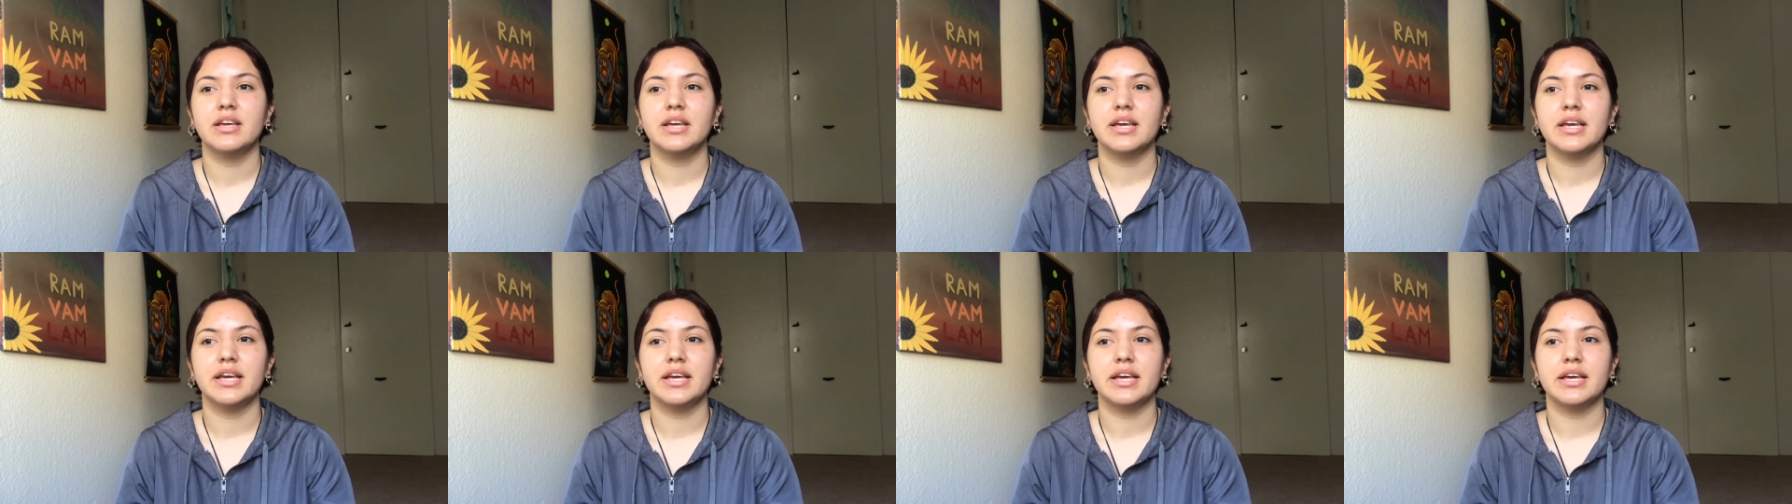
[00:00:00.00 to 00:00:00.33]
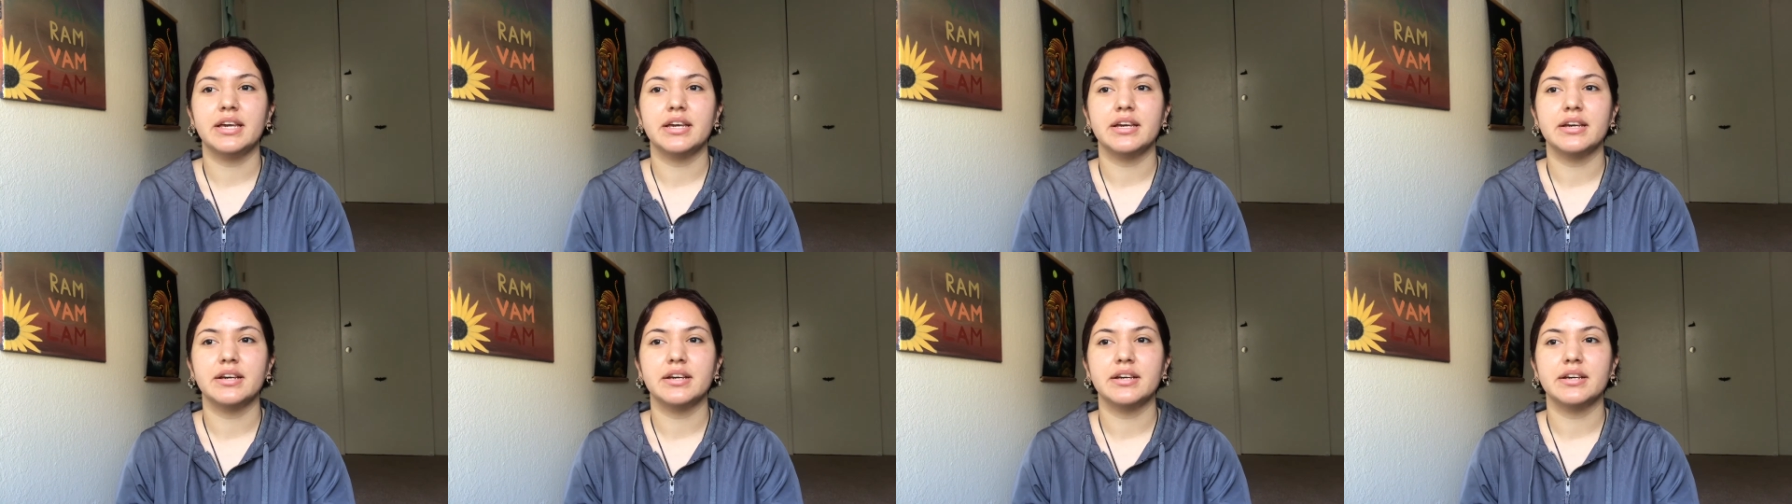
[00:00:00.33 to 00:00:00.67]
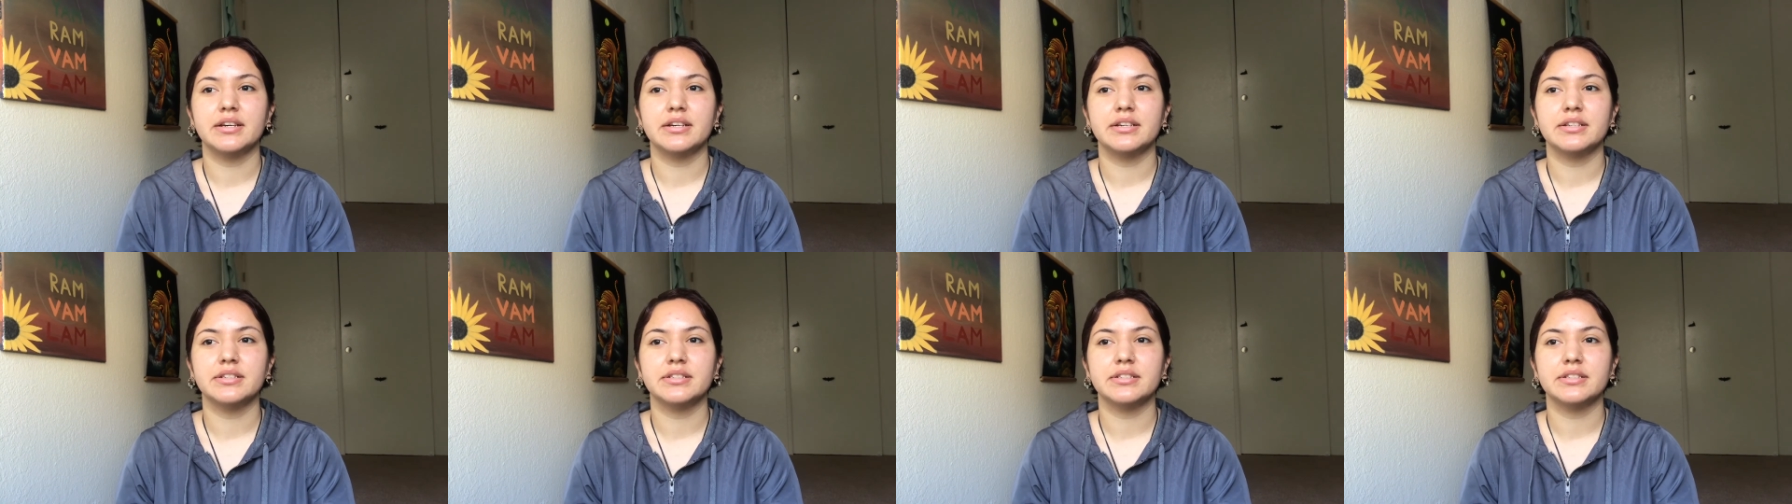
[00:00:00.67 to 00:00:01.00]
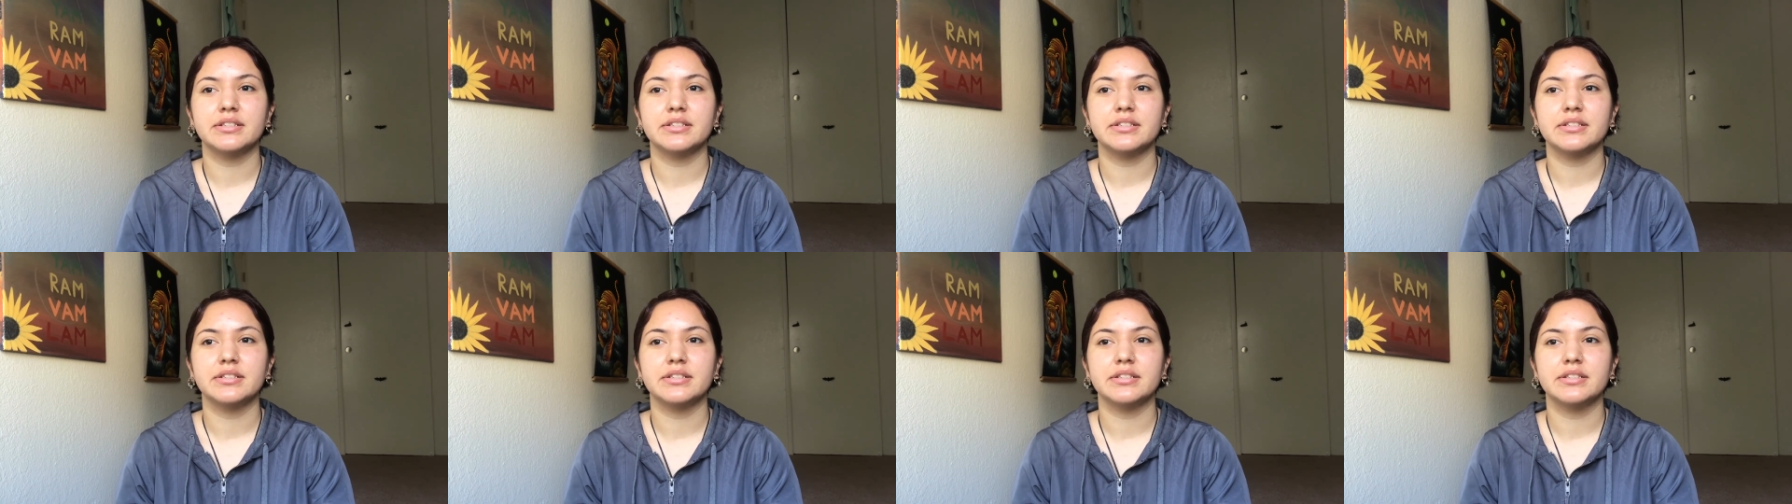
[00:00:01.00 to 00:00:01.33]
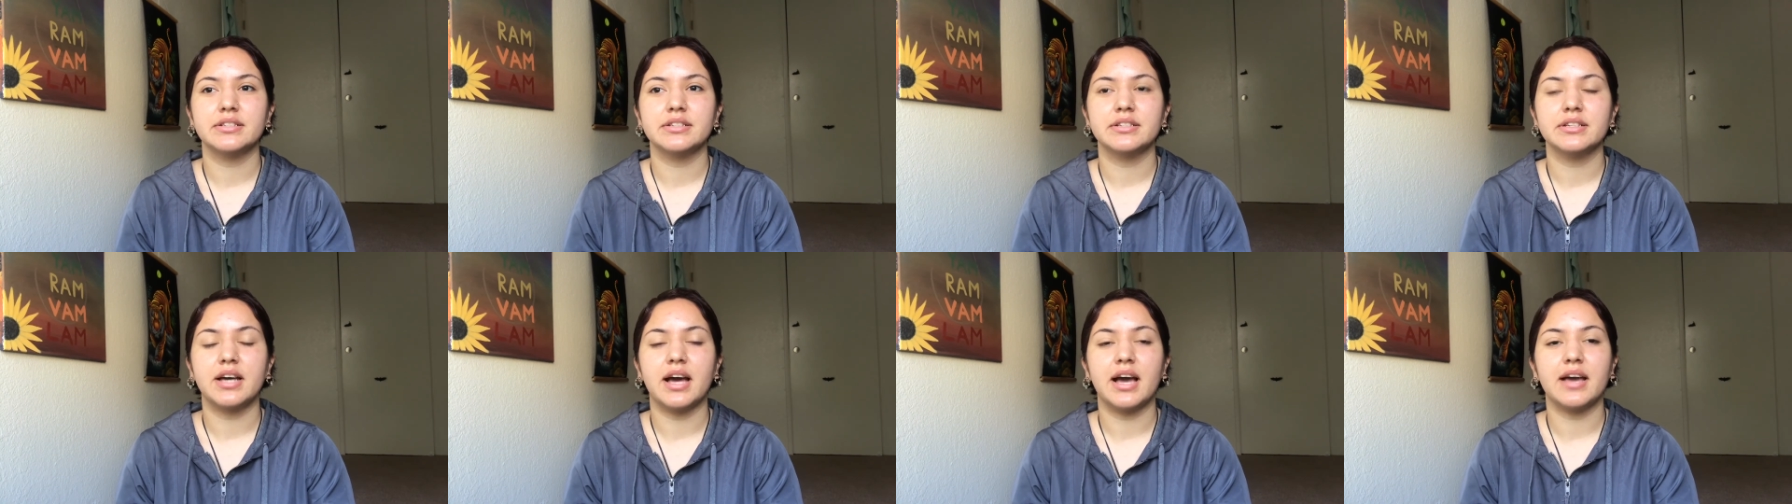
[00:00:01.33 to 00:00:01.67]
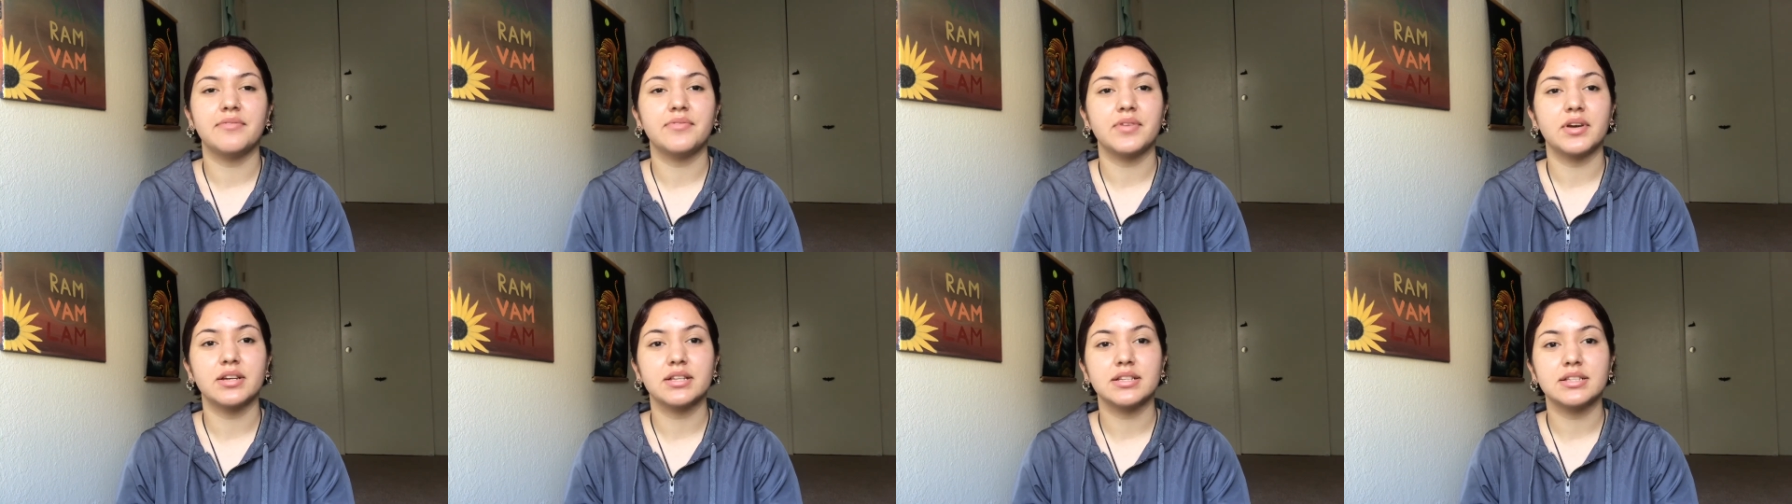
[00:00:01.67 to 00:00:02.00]
And I
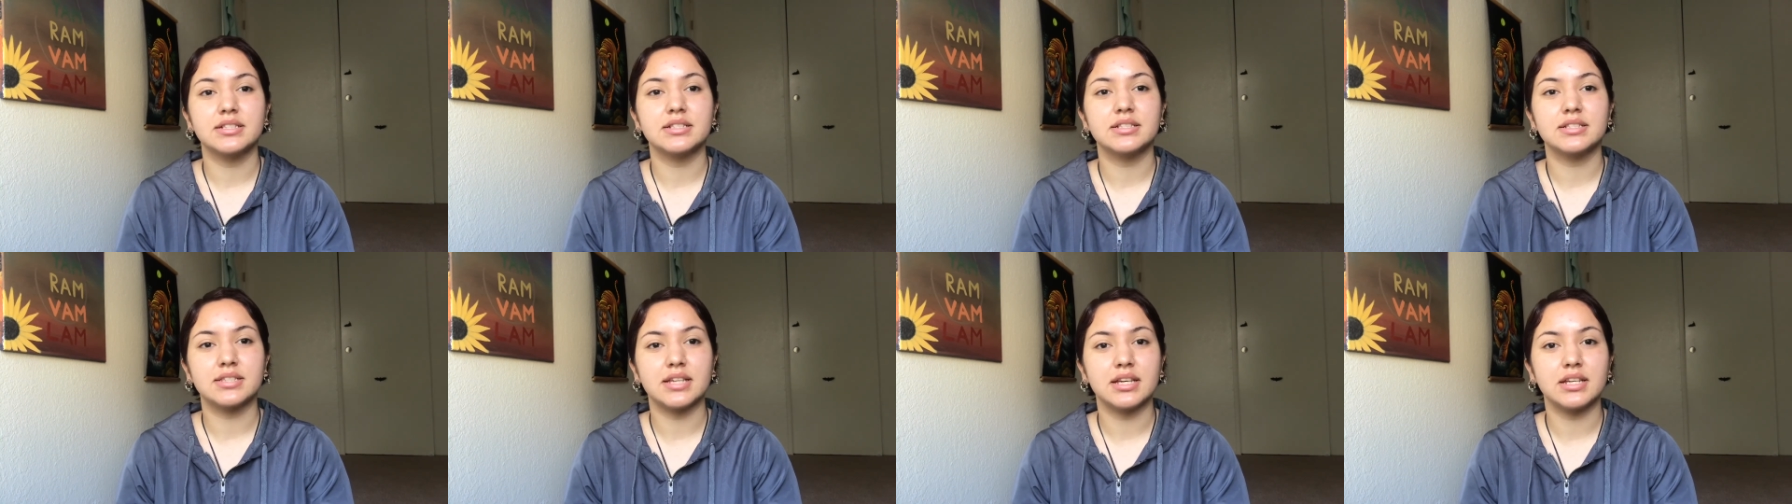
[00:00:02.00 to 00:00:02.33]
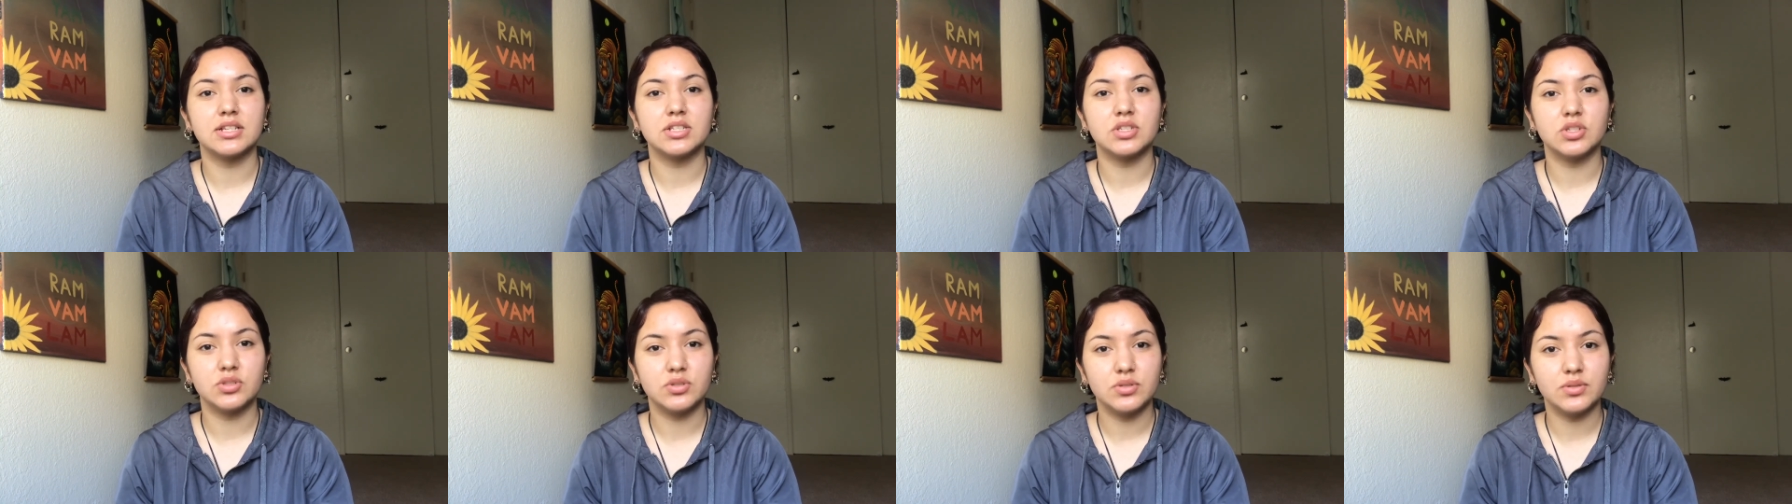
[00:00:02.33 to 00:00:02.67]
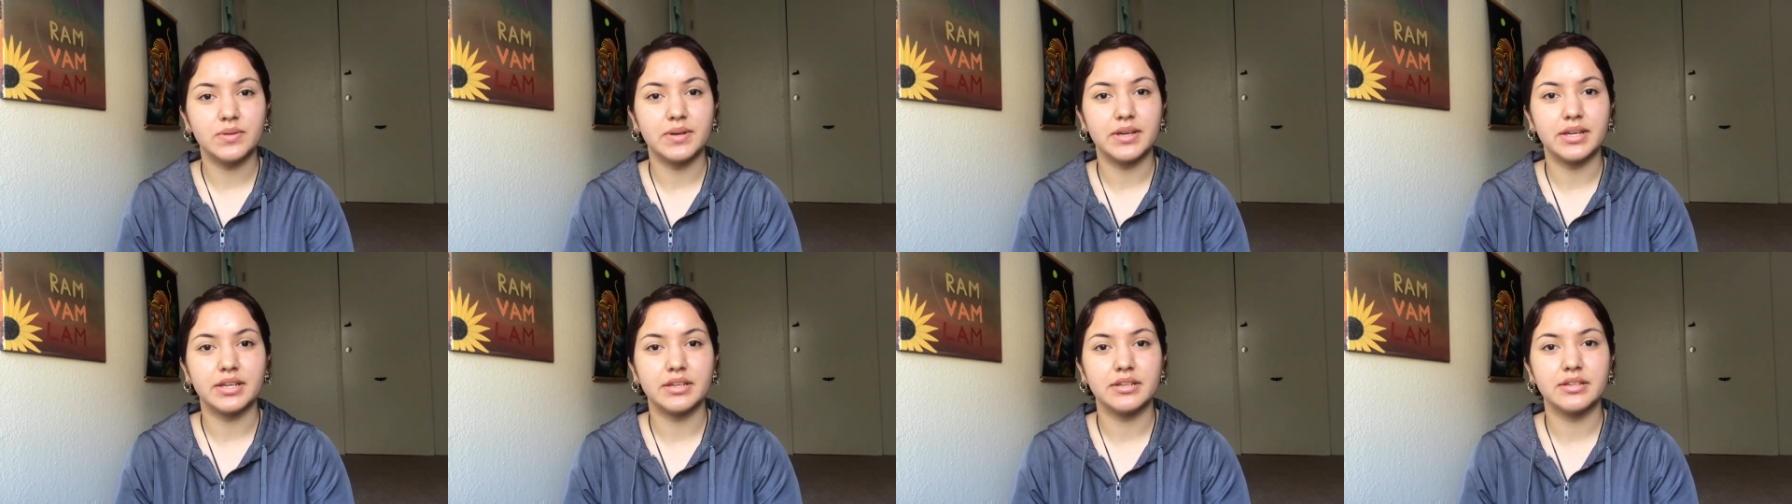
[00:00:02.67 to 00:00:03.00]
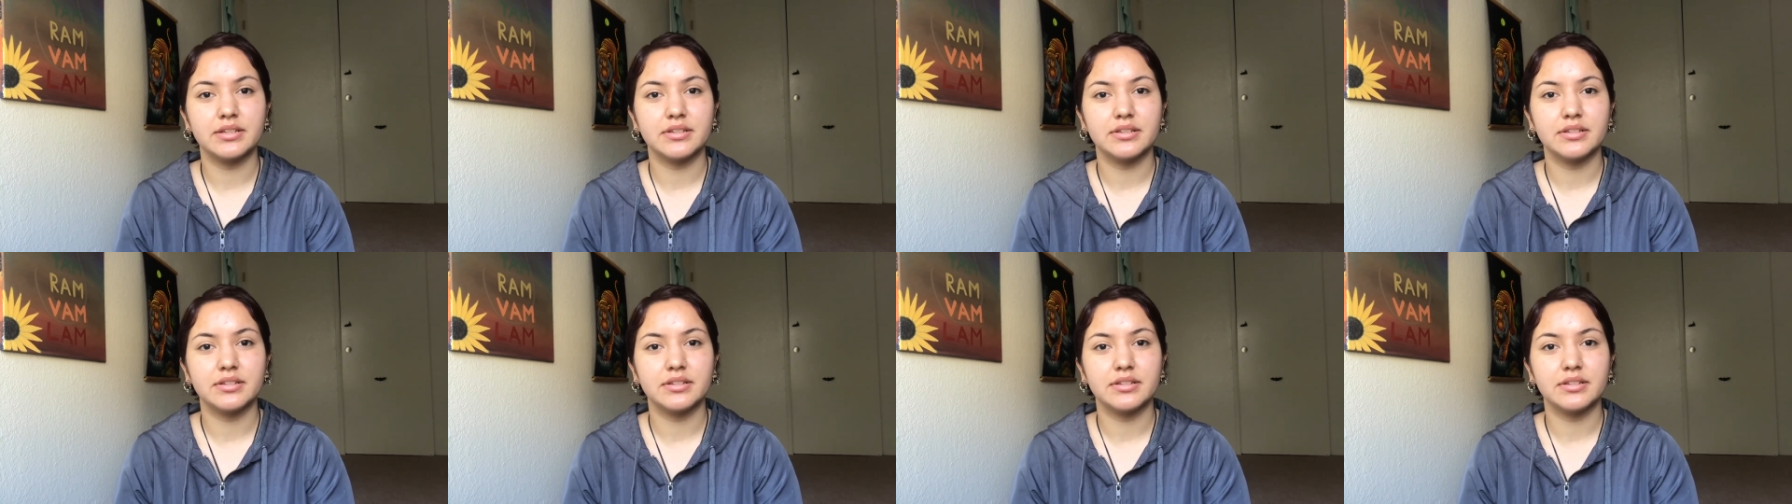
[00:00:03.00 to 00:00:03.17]
finally decided to do it.